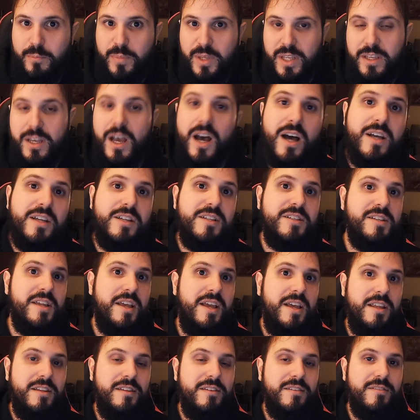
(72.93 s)
because
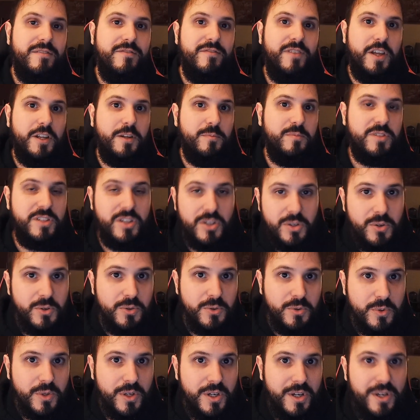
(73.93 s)
in Venom 2